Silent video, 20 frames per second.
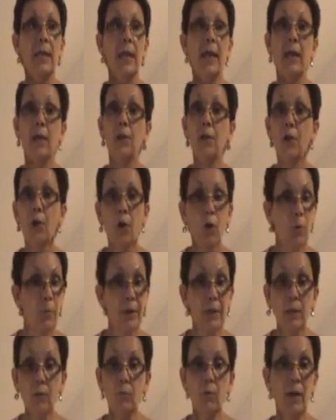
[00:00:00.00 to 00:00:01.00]
And
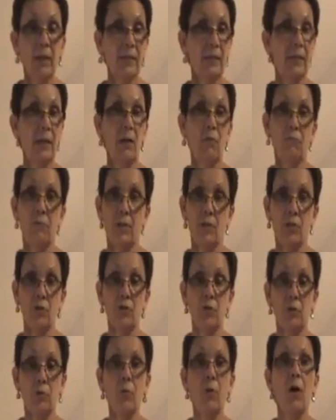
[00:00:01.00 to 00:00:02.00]
nobody wants that
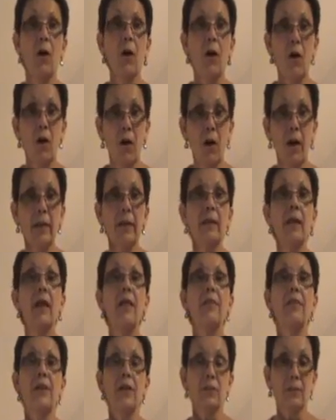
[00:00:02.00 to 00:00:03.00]
residue on
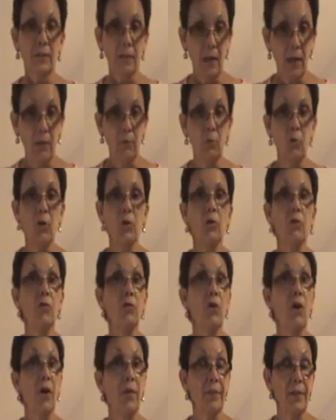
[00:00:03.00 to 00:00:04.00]
their sidewalk
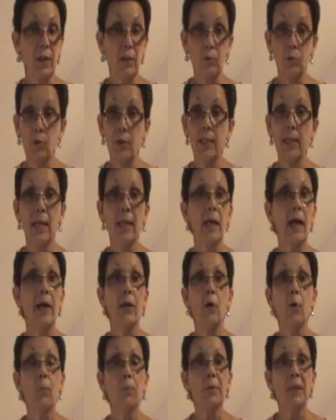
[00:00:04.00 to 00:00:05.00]
or on their lawn, and I
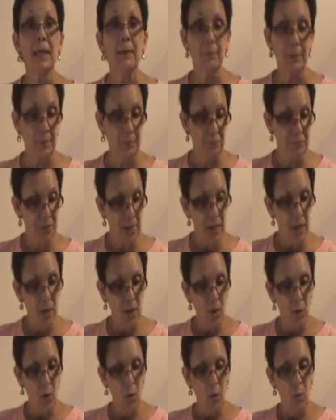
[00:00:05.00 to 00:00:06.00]
don't blame them.
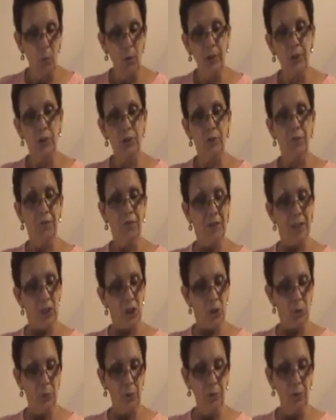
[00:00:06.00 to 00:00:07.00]
Once you're
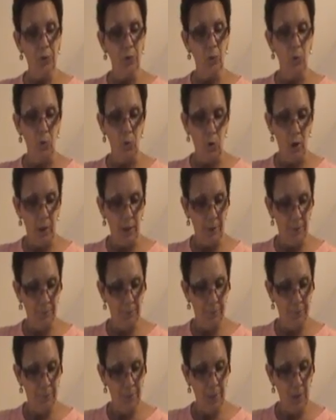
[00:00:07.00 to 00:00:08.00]
finished with your walk
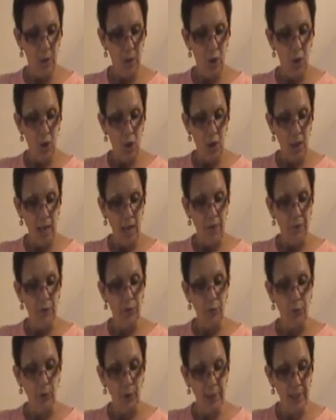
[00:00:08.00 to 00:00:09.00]
and the
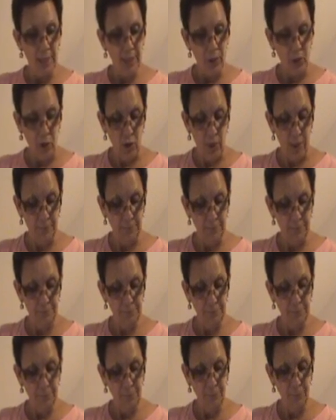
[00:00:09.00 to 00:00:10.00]
dog has gone,
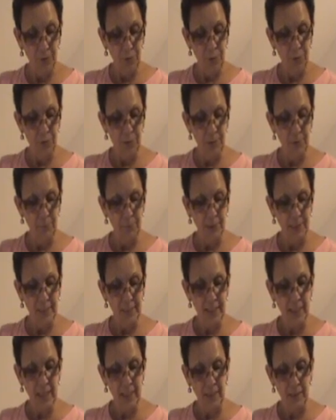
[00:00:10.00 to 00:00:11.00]
you simply
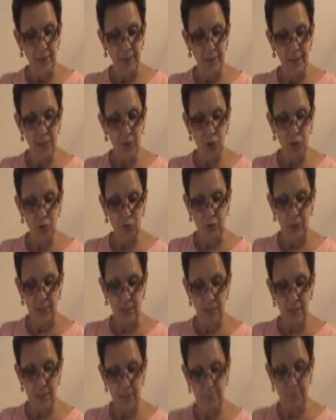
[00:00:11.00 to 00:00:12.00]
take these
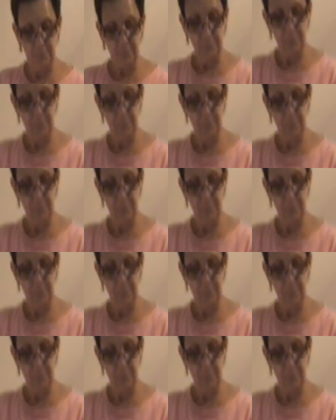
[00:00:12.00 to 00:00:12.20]
strings